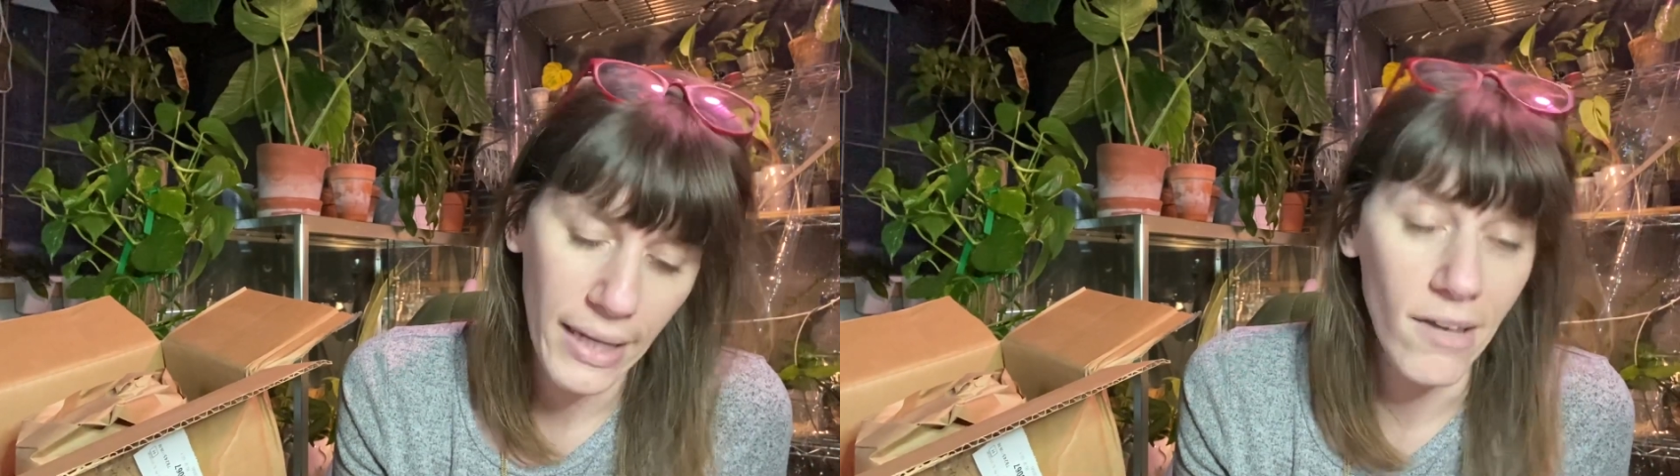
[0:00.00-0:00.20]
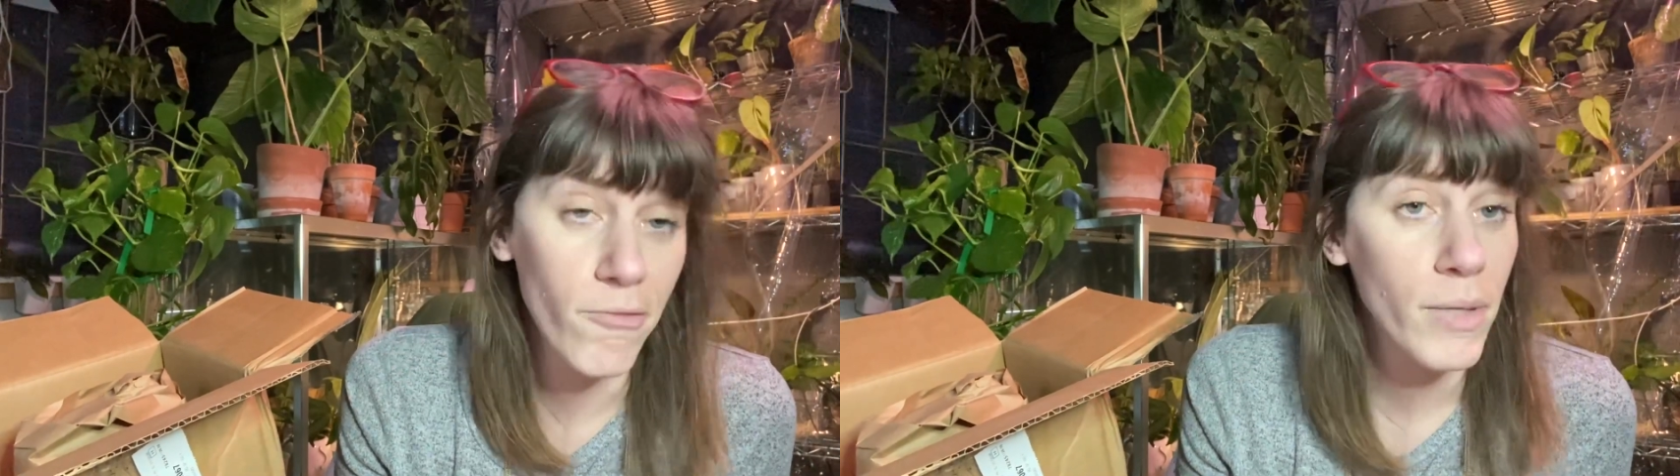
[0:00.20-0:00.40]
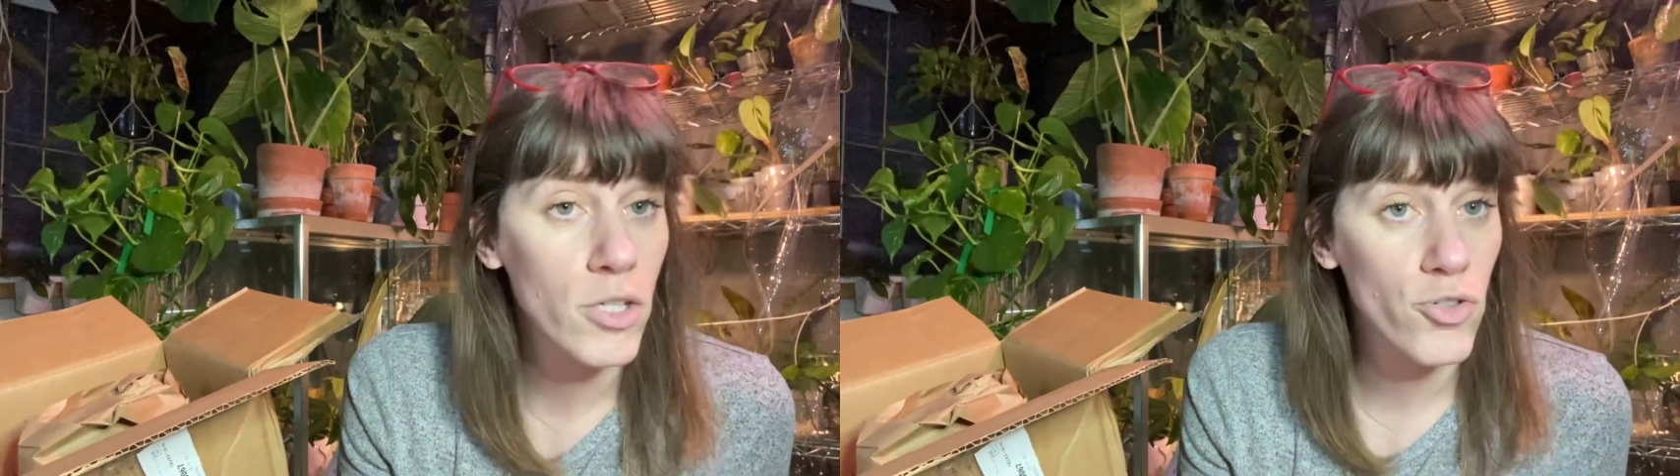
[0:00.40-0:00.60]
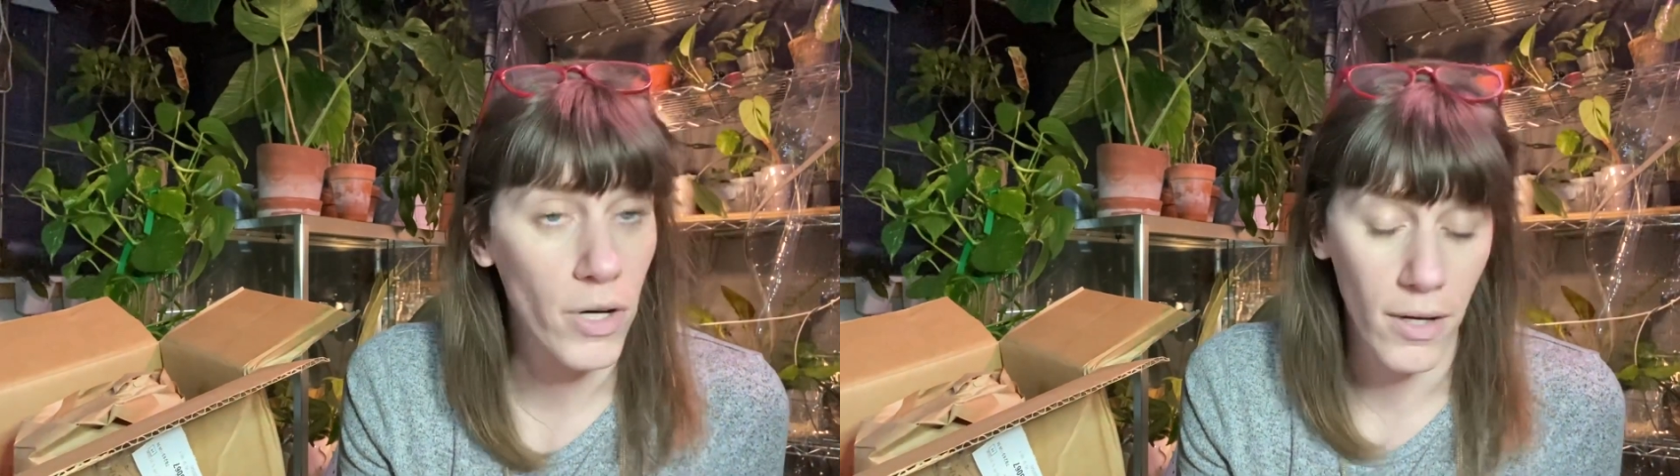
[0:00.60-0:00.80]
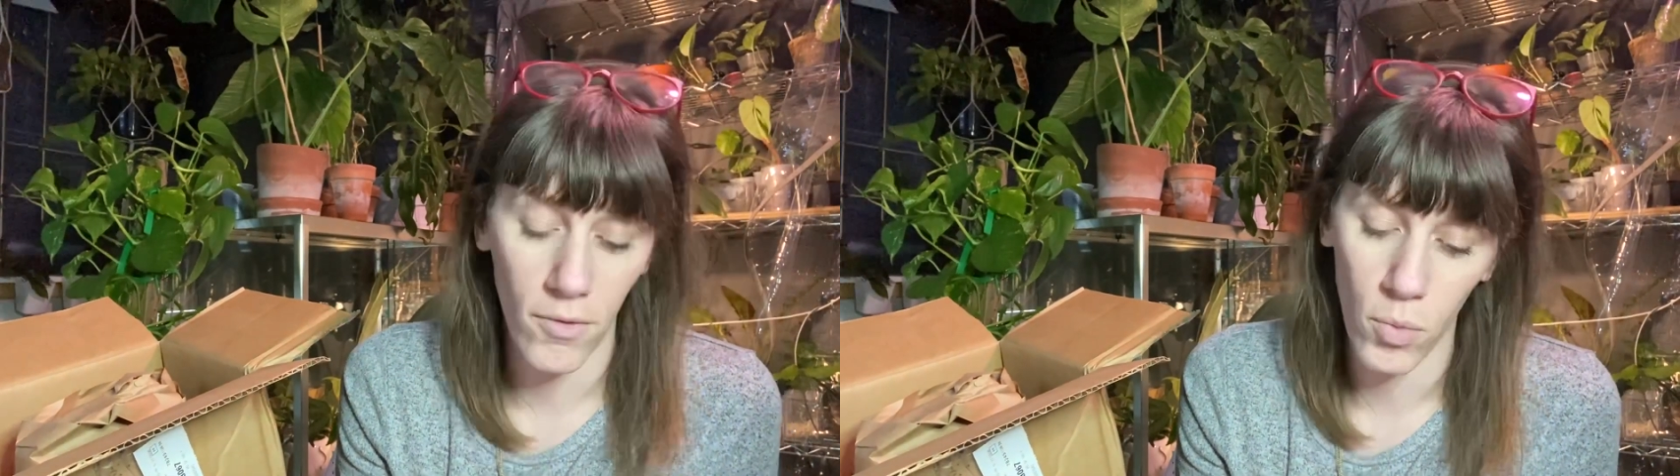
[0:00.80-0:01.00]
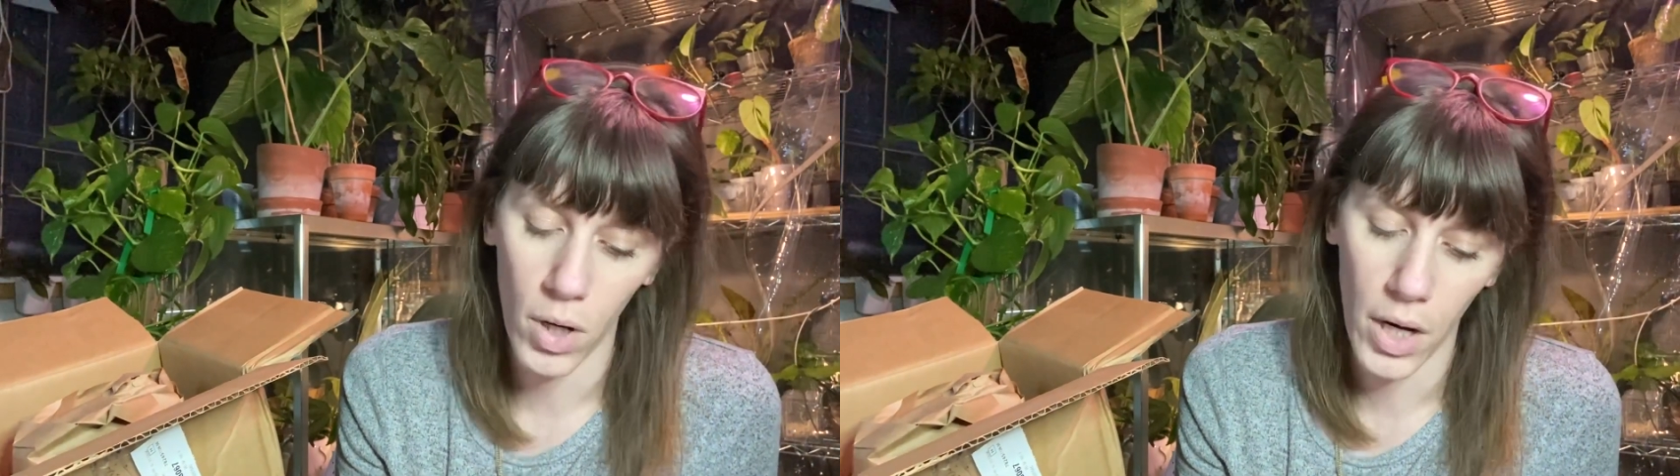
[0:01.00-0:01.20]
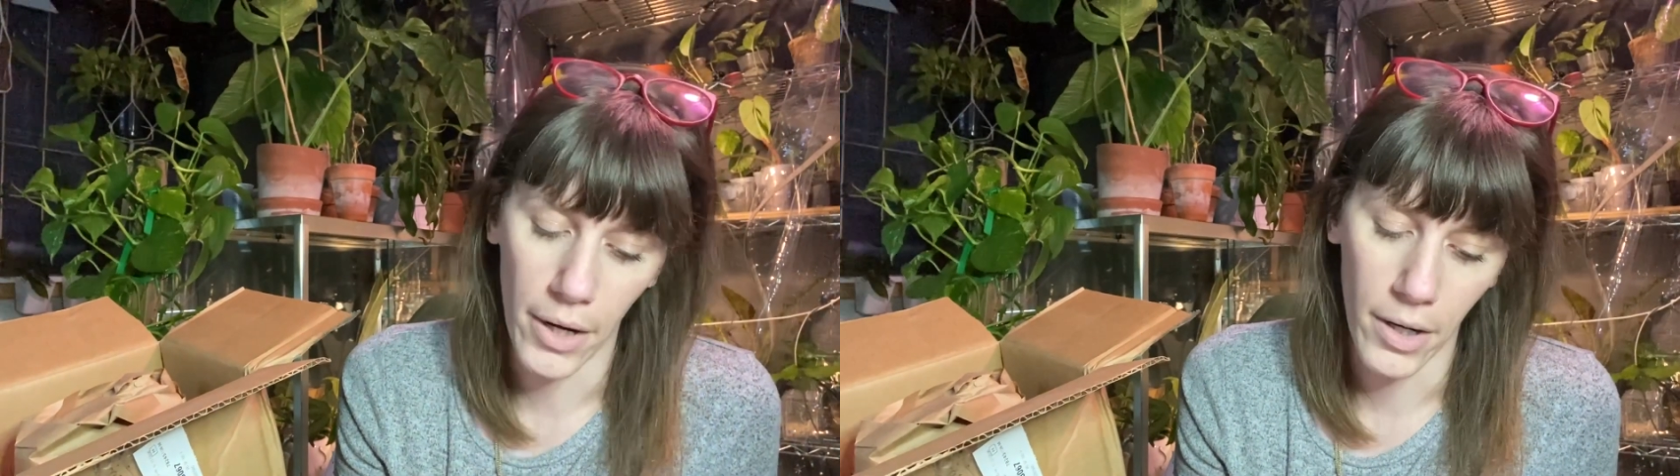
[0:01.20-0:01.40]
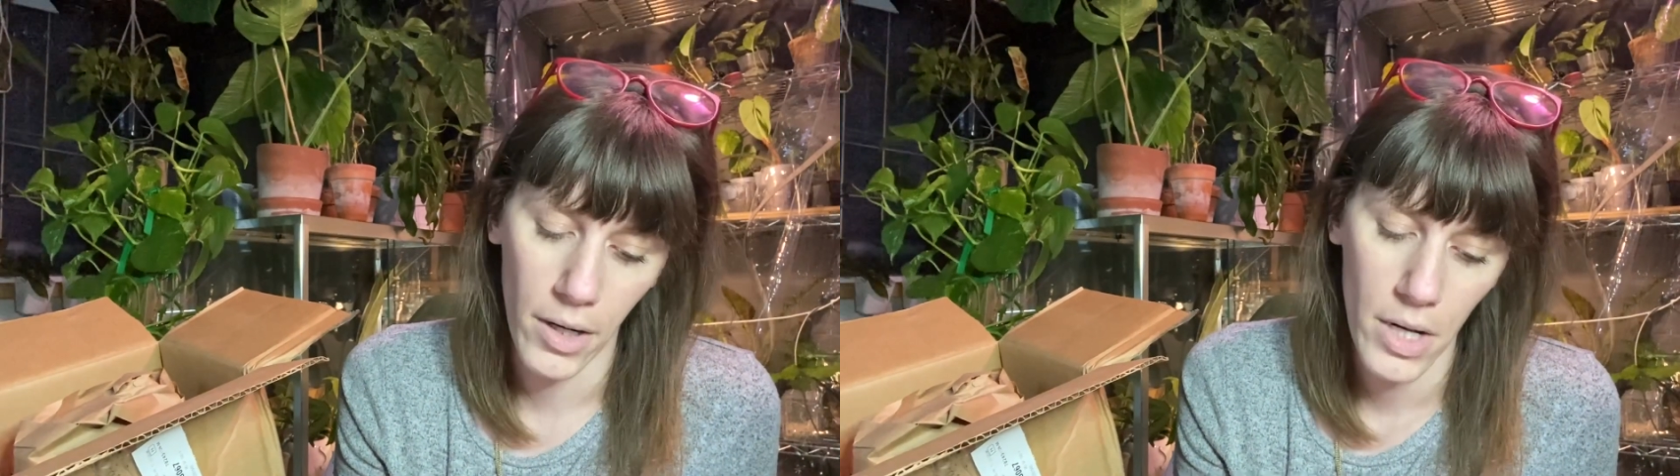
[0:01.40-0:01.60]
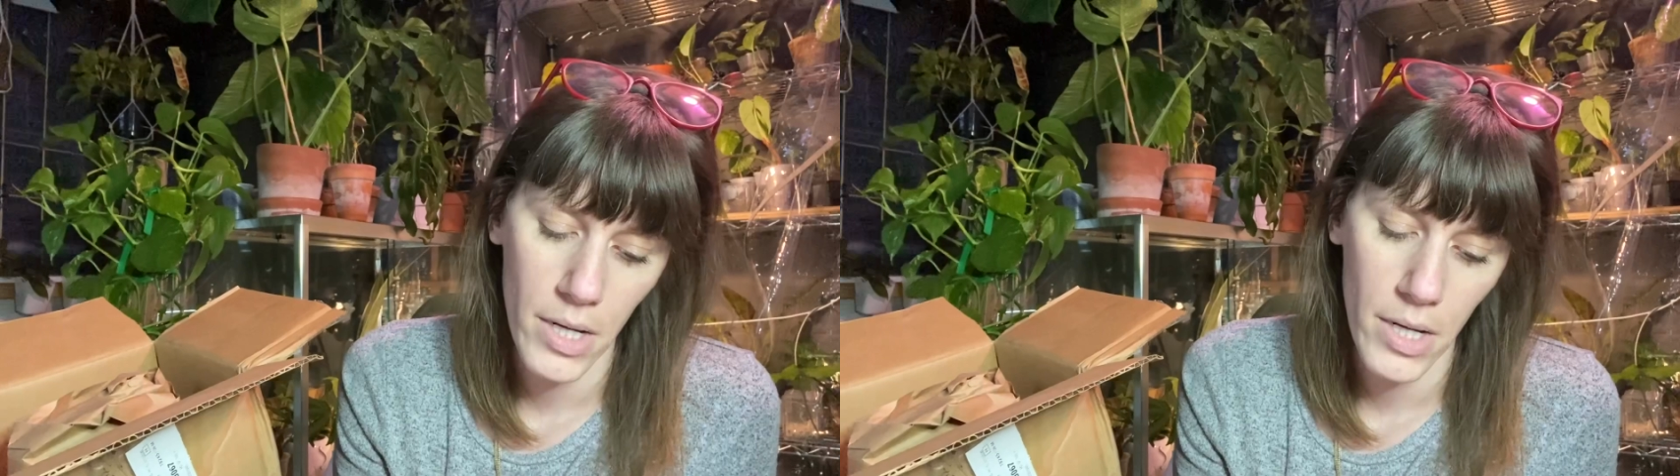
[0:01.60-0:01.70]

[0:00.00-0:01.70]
give me a drink of water.